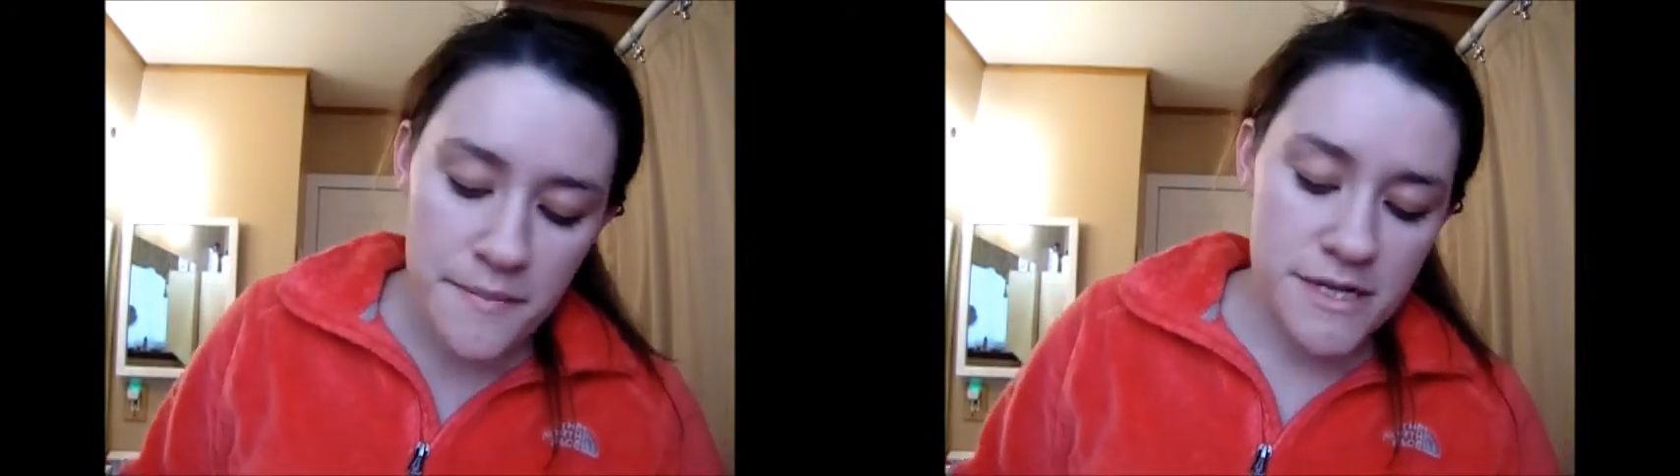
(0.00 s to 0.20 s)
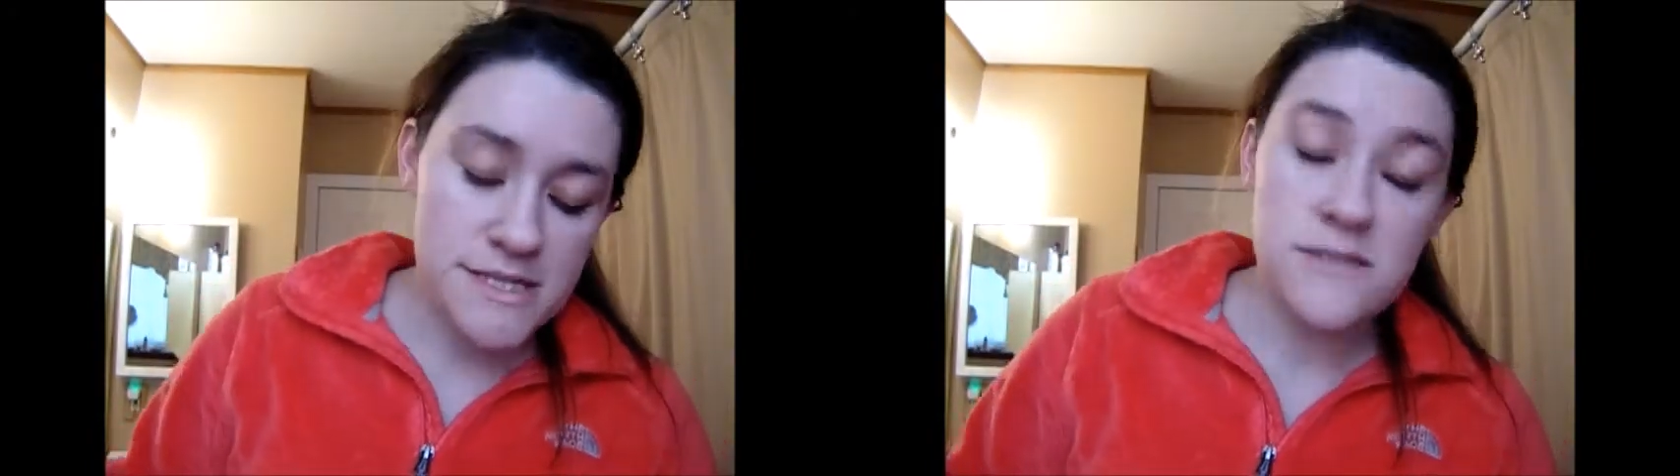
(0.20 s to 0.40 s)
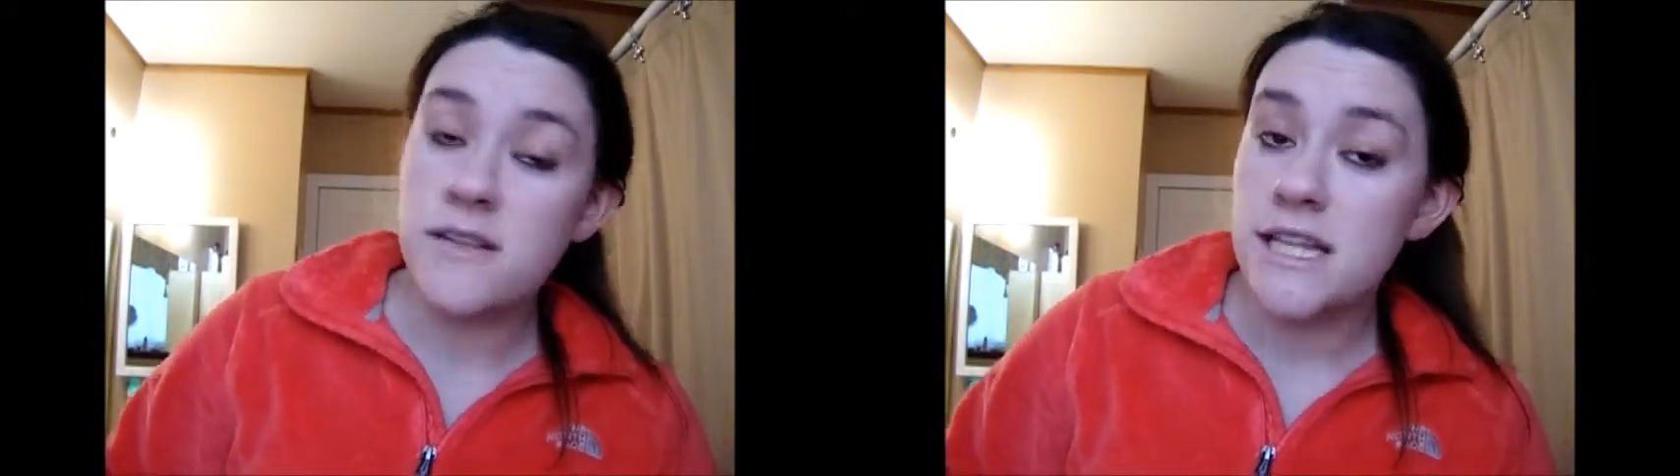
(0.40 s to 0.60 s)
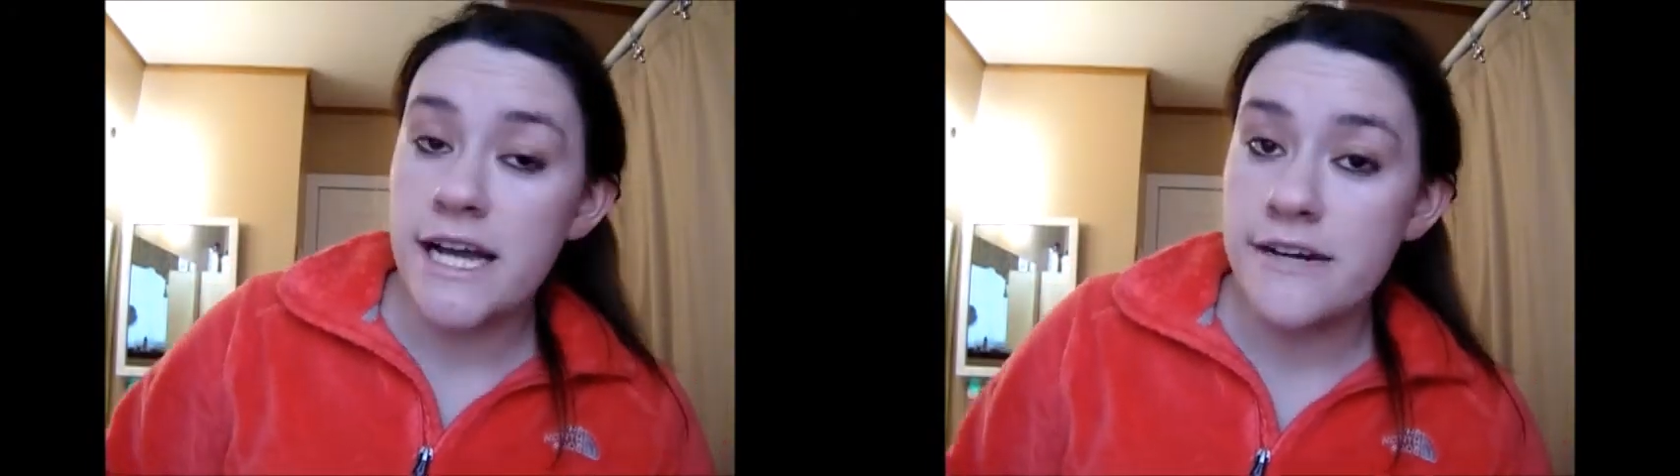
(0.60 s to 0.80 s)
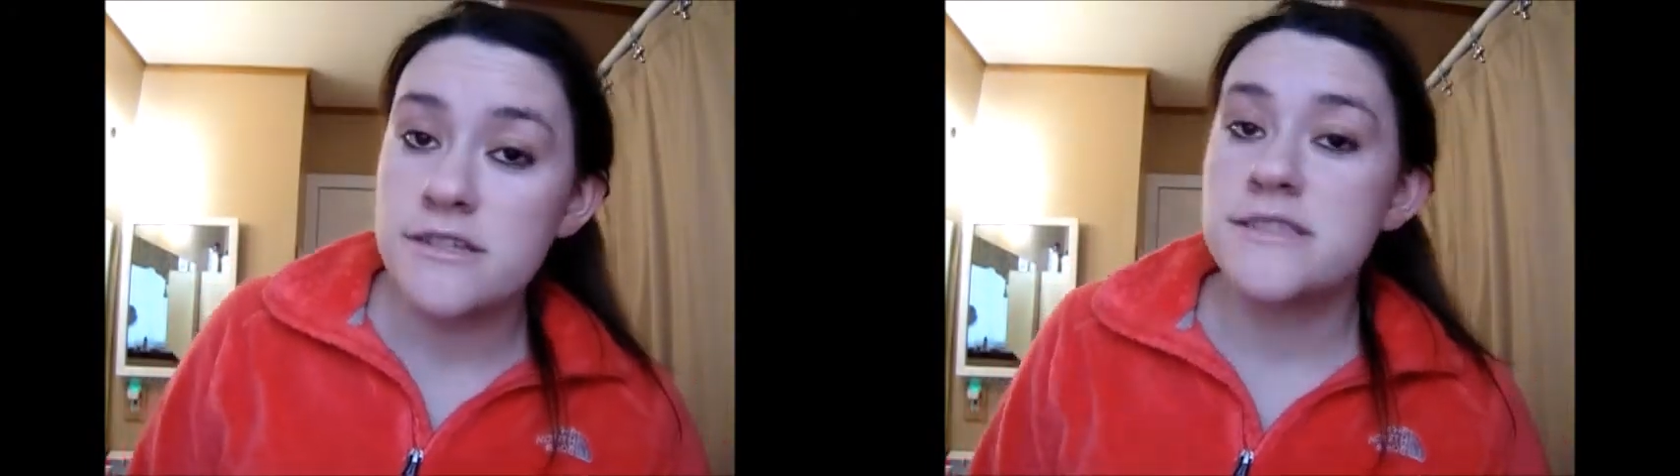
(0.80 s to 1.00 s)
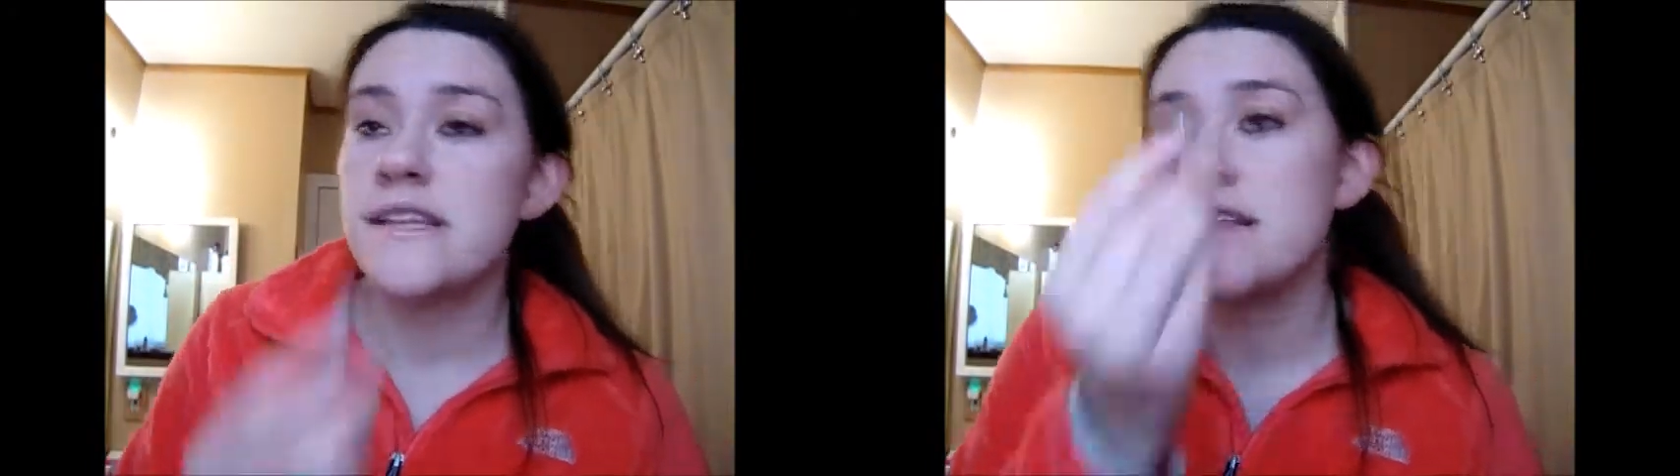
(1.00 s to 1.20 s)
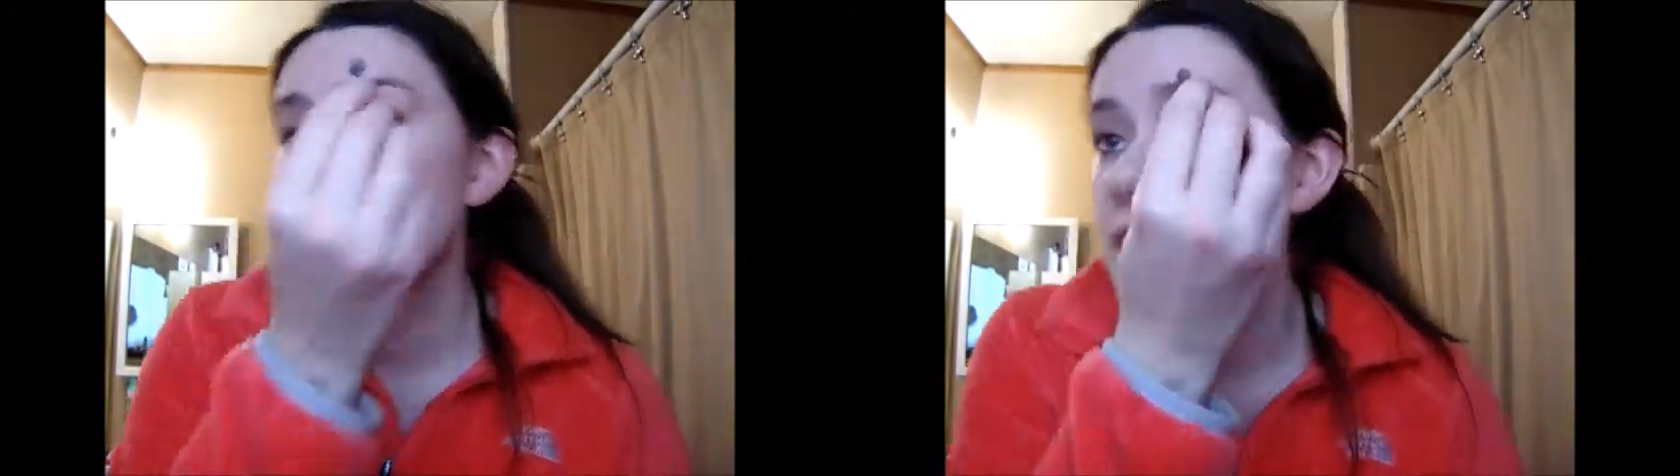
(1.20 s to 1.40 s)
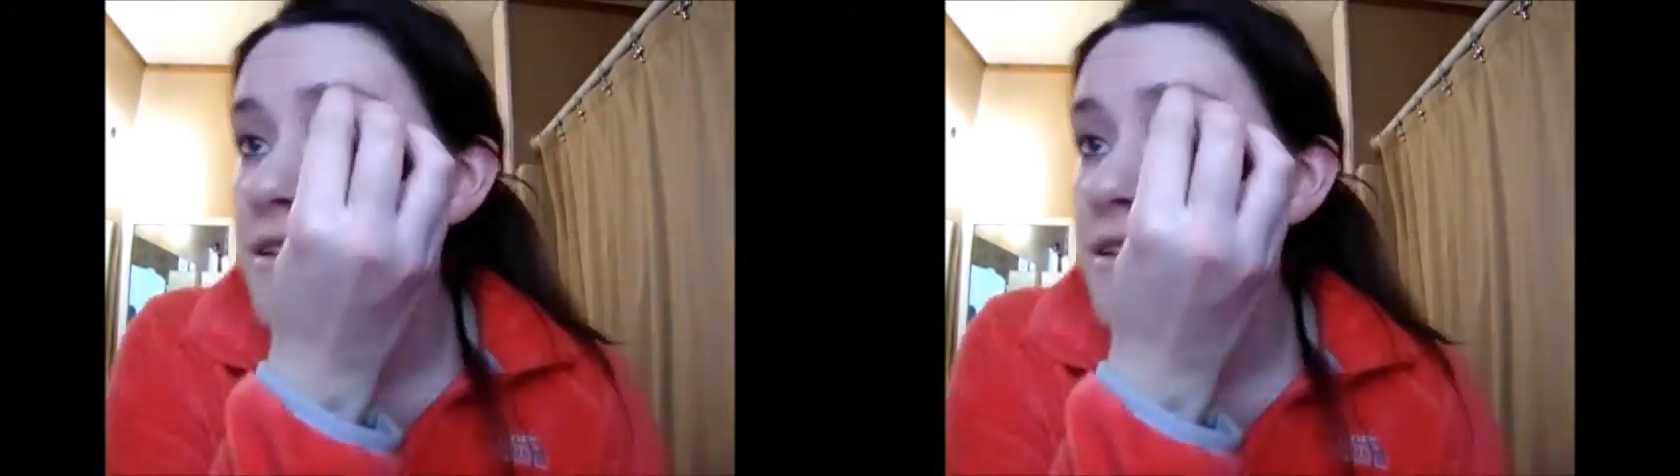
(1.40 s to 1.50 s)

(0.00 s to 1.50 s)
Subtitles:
but it's lighter than